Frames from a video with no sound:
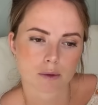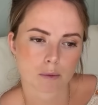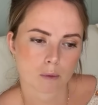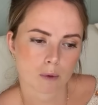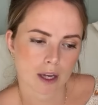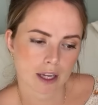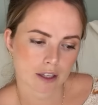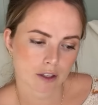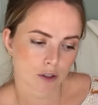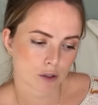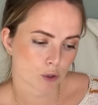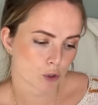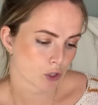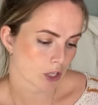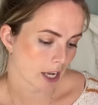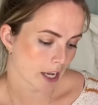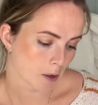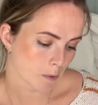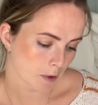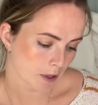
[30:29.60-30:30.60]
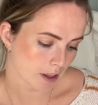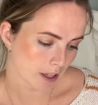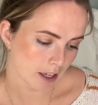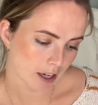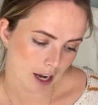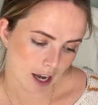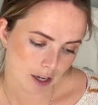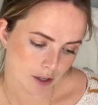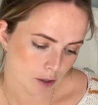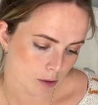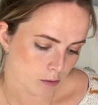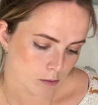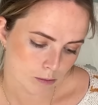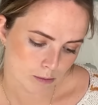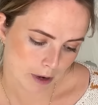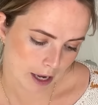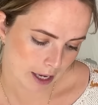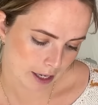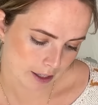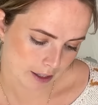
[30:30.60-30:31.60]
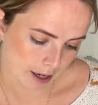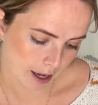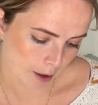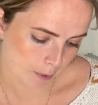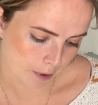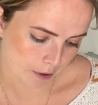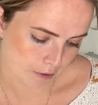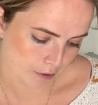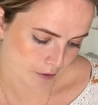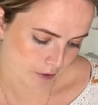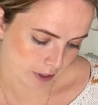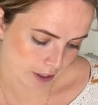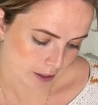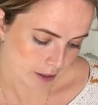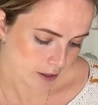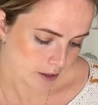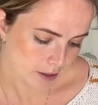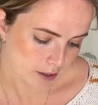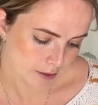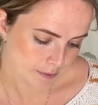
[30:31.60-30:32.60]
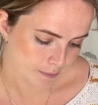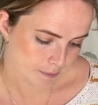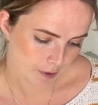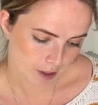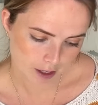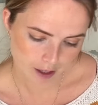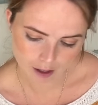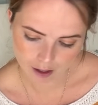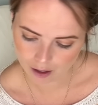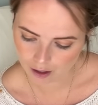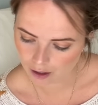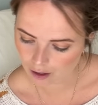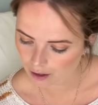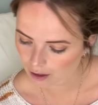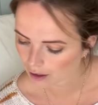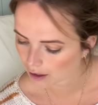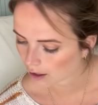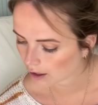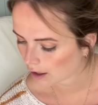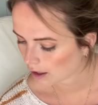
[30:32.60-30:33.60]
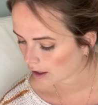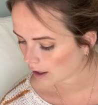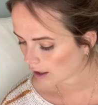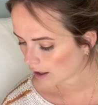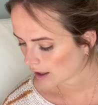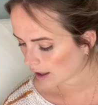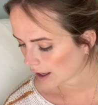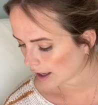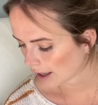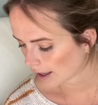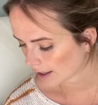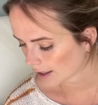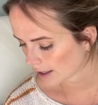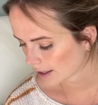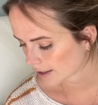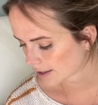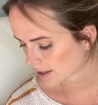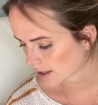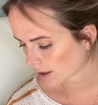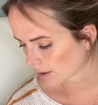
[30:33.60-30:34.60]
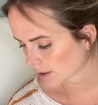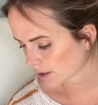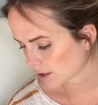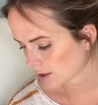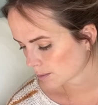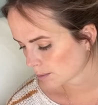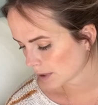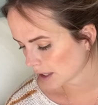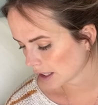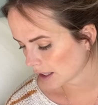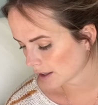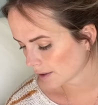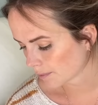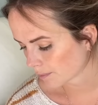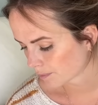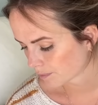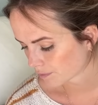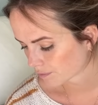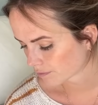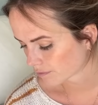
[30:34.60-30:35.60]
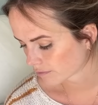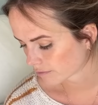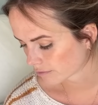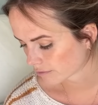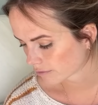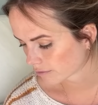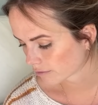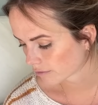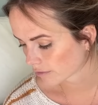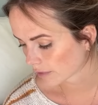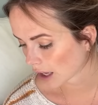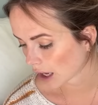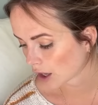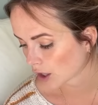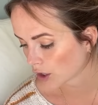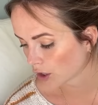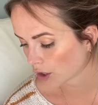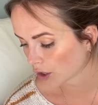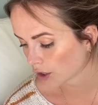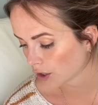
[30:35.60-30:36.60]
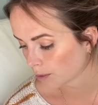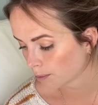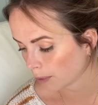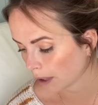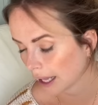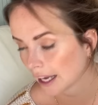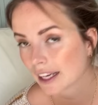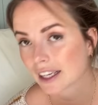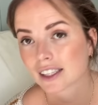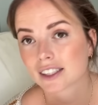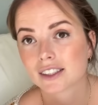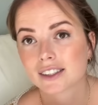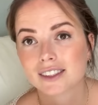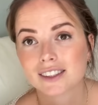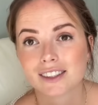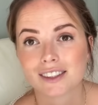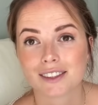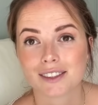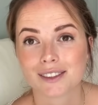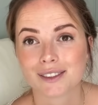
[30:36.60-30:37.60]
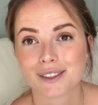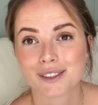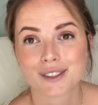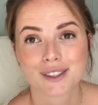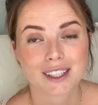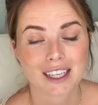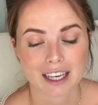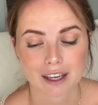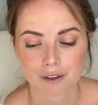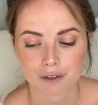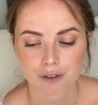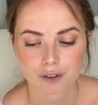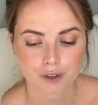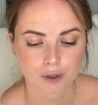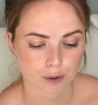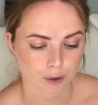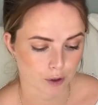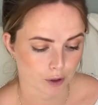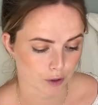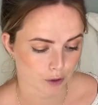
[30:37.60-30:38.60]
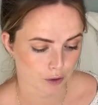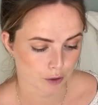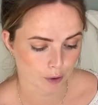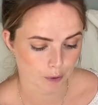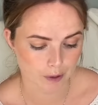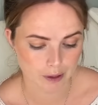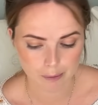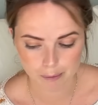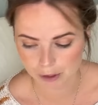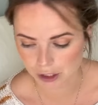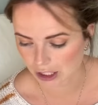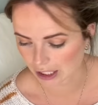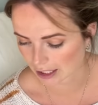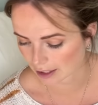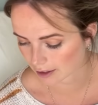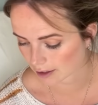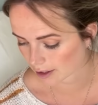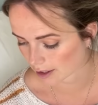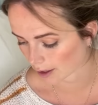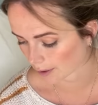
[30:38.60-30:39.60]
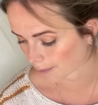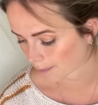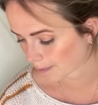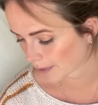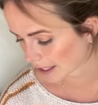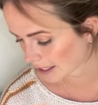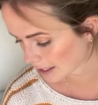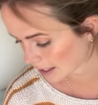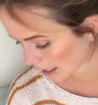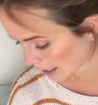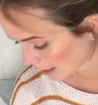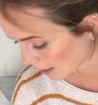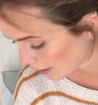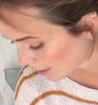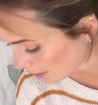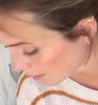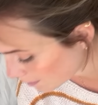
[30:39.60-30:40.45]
when crocheting with it, I don't mind how it feels, and it's going to be a good blanket to gift or throw in the machine, so that's nice.